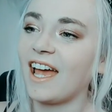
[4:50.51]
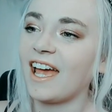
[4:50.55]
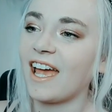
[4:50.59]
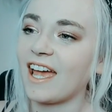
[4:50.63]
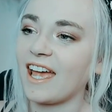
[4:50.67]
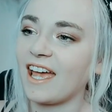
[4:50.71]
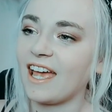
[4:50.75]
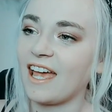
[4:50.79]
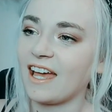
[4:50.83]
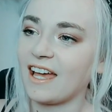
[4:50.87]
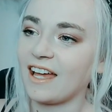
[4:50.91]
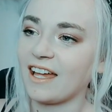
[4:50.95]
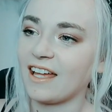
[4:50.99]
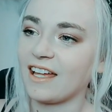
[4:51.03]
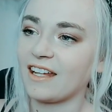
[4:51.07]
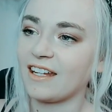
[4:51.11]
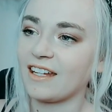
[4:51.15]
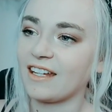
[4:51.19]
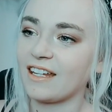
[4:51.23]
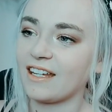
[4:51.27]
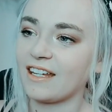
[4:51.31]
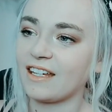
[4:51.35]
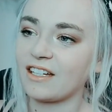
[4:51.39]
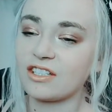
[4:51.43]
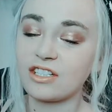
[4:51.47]
And
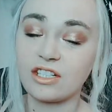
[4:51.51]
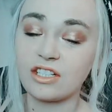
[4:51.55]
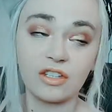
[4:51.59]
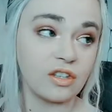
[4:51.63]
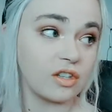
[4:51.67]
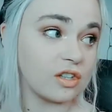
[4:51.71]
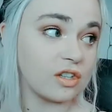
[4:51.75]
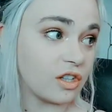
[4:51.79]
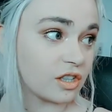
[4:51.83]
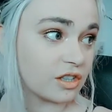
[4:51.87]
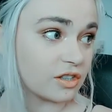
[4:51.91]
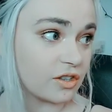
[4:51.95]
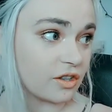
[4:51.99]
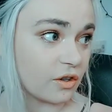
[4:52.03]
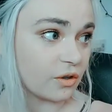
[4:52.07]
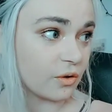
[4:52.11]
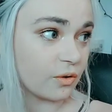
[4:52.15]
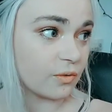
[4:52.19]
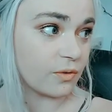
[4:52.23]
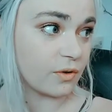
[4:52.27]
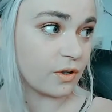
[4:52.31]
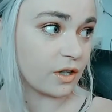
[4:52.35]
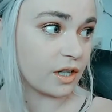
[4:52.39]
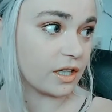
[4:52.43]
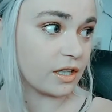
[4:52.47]
she looked
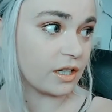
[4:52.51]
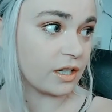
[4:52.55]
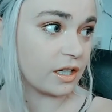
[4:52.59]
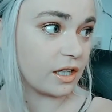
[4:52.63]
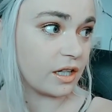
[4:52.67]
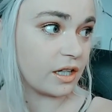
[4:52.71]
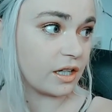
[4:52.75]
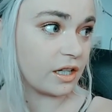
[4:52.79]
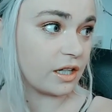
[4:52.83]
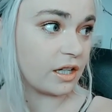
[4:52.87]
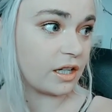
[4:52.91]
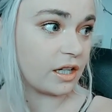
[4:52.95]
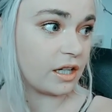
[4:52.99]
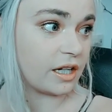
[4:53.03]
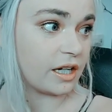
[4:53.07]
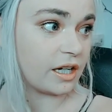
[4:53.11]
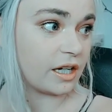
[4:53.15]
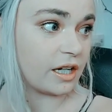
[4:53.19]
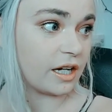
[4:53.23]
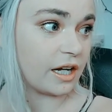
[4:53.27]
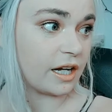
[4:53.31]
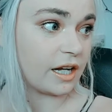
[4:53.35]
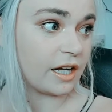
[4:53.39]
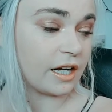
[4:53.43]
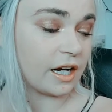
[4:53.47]
over
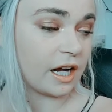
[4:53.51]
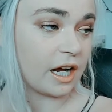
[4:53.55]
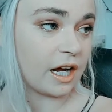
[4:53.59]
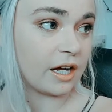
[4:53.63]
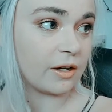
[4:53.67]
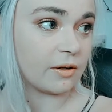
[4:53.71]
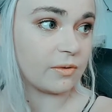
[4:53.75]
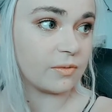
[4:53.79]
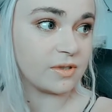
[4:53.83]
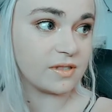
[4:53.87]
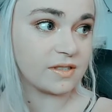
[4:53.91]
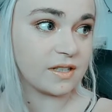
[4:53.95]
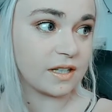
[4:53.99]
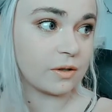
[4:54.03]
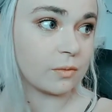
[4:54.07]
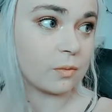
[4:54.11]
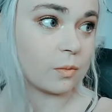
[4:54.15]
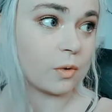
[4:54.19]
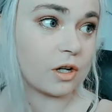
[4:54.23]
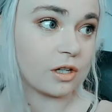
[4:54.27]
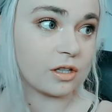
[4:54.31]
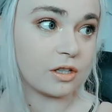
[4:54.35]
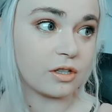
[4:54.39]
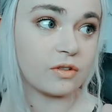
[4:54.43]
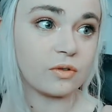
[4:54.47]
and I was like
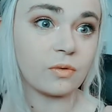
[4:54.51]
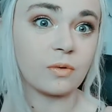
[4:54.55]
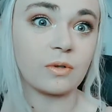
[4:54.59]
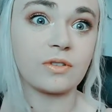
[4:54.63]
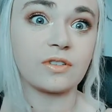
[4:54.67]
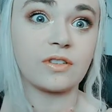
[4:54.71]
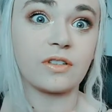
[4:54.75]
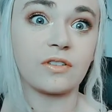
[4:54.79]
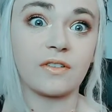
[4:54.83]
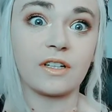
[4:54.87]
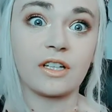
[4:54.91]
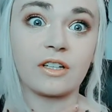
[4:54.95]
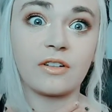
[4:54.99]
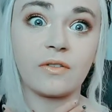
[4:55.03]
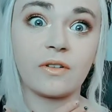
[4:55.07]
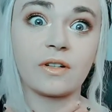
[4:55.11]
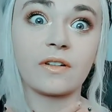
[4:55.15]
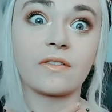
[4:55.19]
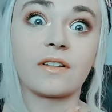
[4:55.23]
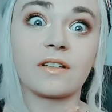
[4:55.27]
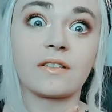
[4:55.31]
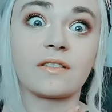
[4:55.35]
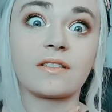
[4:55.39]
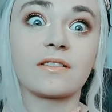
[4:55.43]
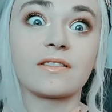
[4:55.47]
walking towards her, like going
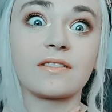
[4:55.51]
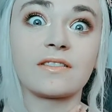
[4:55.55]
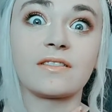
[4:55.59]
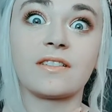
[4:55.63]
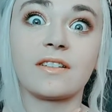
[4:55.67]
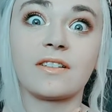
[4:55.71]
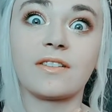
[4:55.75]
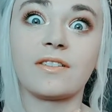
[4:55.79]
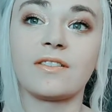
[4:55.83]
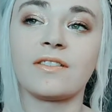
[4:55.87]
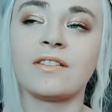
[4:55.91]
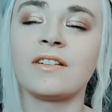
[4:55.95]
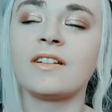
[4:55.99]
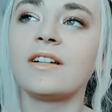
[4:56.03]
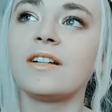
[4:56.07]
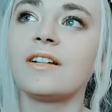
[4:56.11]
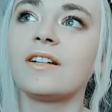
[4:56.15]
like this still.